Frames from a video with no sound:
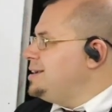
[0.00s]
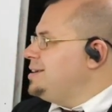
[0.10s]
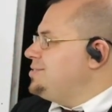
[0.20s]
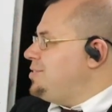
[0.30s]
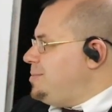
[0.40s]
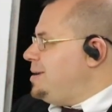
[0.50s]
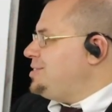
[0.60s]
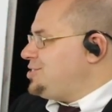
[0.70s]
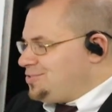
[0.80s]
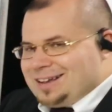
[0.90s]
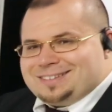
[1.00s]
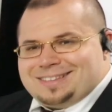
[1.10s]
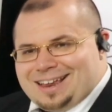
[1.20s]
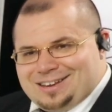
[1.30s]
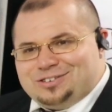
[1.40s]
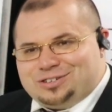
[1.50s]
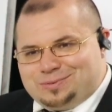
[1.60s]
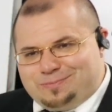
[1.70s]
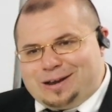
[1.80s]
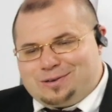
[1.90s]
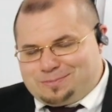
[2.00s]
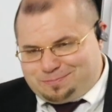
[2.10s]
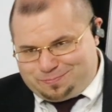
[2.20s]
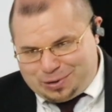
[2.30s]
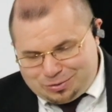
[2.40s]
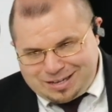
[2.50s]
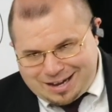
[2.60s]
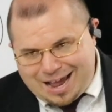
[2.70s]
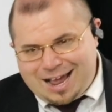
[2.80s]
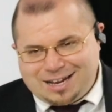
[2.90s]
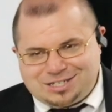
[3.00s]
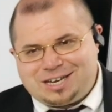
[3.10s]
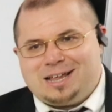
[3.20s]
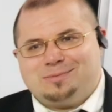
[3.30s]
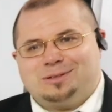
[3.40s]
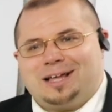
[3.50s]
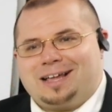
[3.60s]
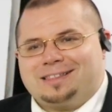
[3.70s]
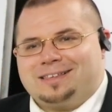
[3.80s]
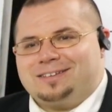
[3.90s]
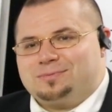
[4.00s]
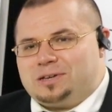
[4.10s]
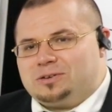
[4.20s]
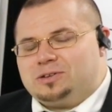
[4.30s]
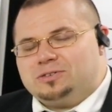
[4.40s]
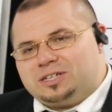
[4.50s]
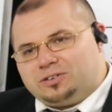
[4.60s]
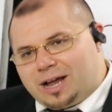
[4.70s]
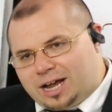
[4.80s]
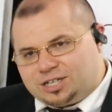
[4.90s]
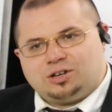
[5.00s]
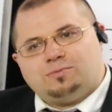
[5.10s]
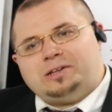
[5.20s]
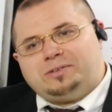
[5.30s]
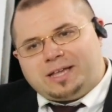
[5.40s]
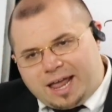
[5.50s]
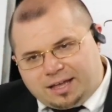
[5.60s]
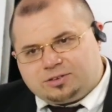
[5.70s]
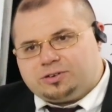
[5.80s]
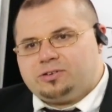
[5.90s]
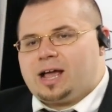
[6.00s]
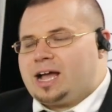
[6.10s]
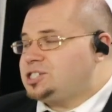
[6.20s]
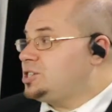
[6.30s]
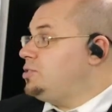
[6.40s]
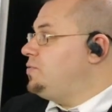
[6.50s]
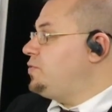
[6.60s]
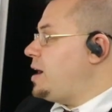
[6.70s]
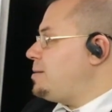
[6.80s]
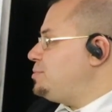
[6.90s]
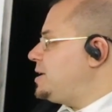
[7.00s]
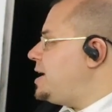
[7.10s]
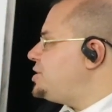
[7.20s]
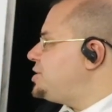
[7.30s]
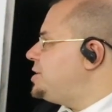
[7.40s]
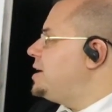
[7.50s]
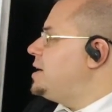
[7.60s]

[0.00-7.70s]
So you must stress that you should, when you're building a hash table like this, when you're using your hash code, when you tailor your hash code for your application,